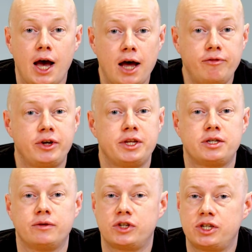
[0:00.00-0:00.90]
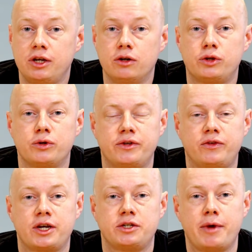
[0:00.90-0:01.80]
Advocates of a single dose
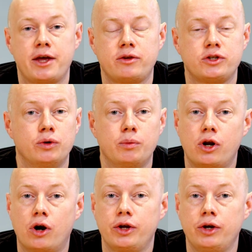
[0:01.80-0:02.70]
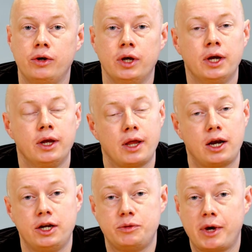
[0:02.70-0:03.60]
of dexamethasone would argue
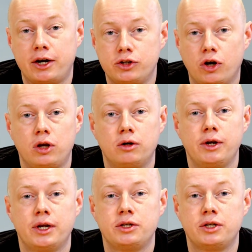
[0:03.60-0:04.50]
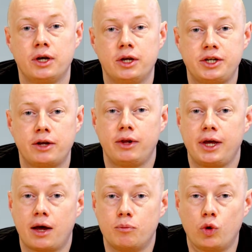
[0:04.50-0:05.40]
that it is better tolerated
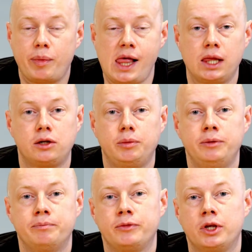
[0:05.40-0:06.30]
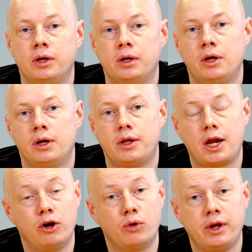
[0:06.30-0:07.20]
generally and more palatable,
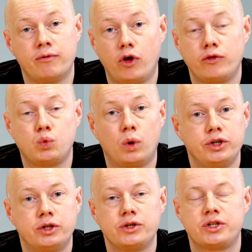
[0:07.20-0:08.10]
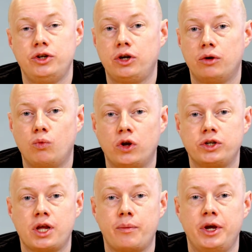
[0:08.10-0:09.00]
that it only involves one dose and you can
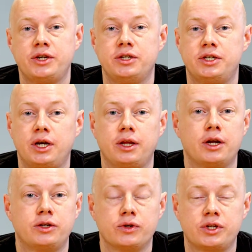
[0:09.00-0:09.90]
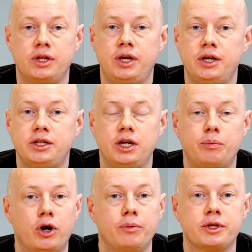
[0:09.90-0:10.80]
watch that patient taking that dose in the ED
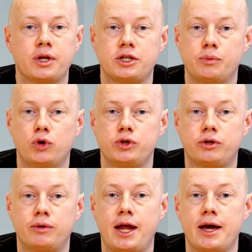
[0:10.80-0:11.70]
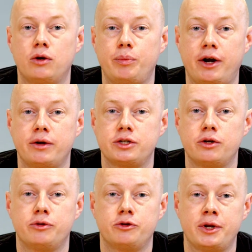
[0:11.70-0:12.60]
department as opposed to relying on parents
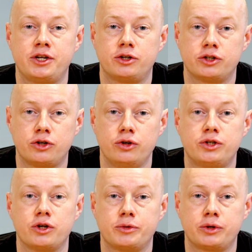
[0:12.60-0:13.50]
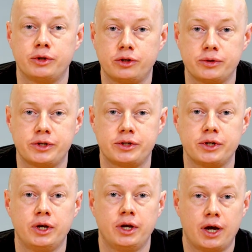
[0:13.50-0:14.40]
to administer 2 subsequent
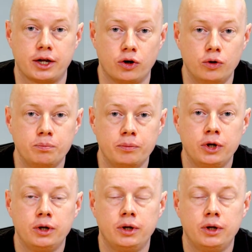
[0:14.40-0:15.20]
doses at home.